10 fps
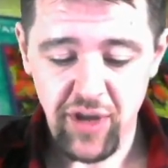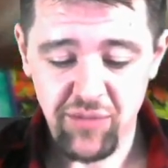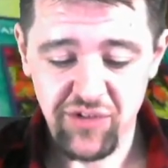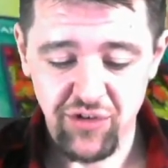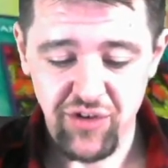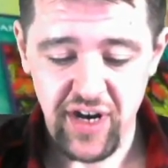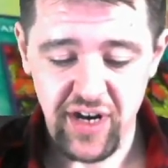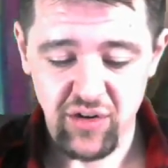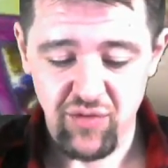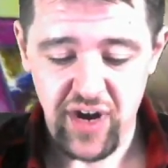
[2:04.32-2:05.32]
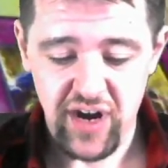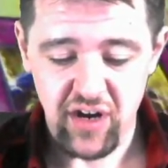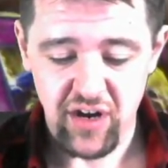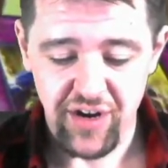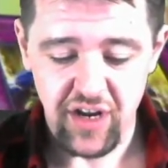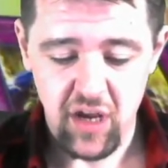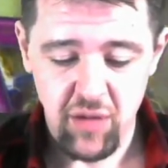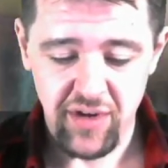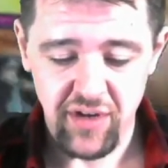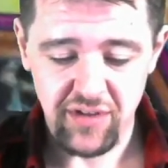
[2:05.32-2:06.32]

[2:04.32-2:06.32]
Skill Drain, good rare, Guardian Elma,